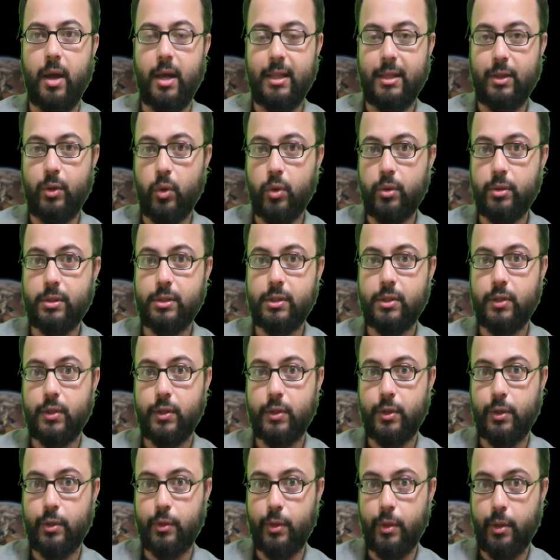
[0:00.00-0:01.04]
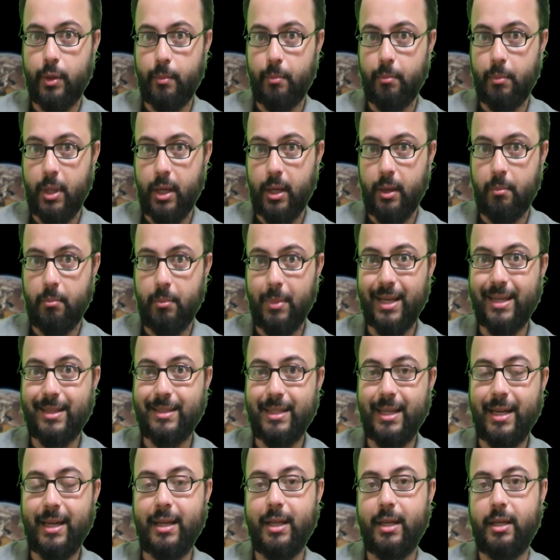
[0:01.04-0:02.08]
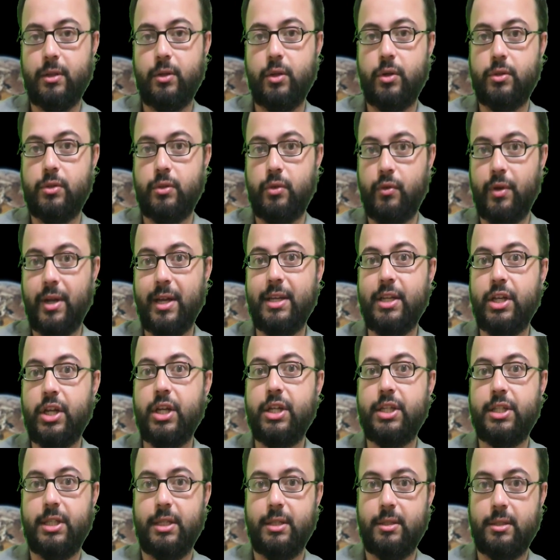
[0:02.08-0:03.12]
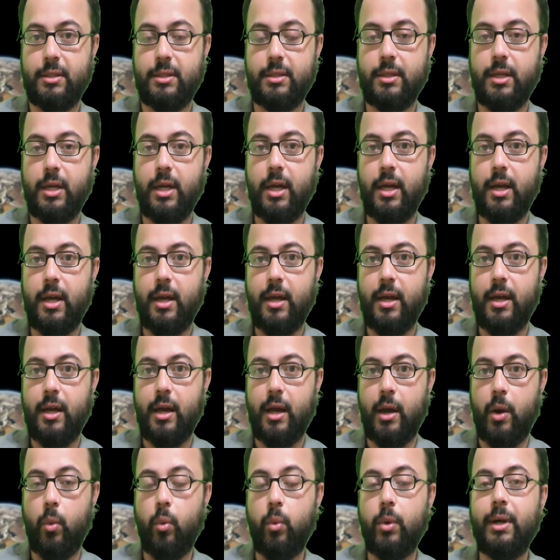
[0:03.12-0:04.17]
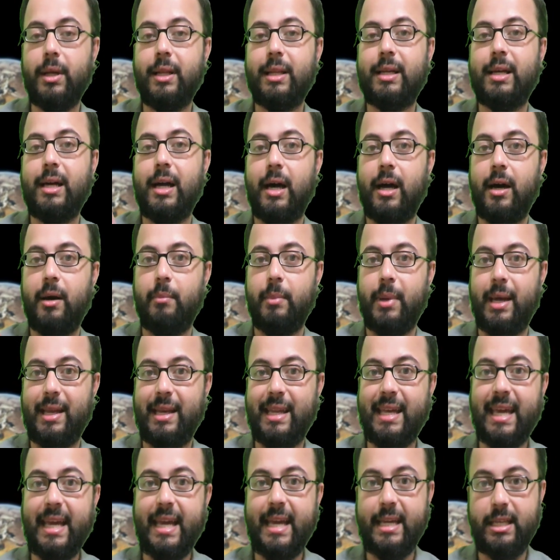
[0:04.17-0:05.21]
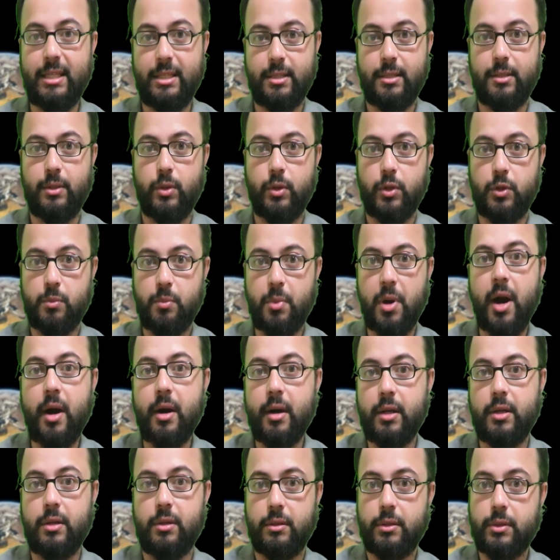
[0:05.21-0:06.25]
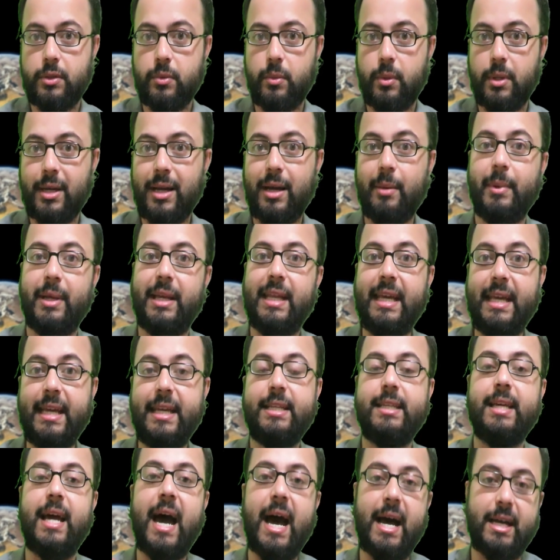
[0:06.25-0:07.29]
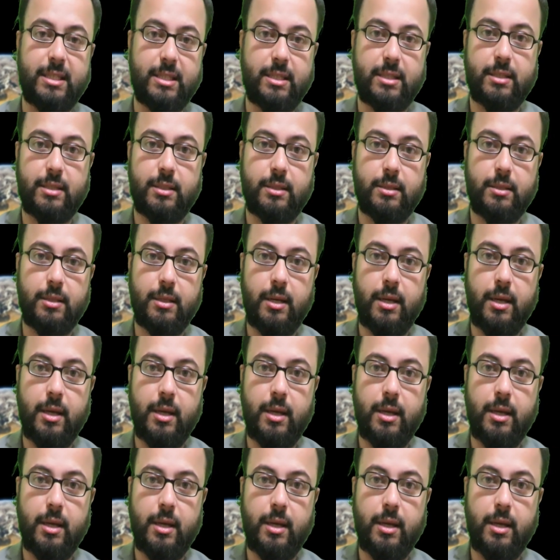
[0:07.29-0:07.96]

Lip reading: those those radiations will come and hit, those particles will come and hit us.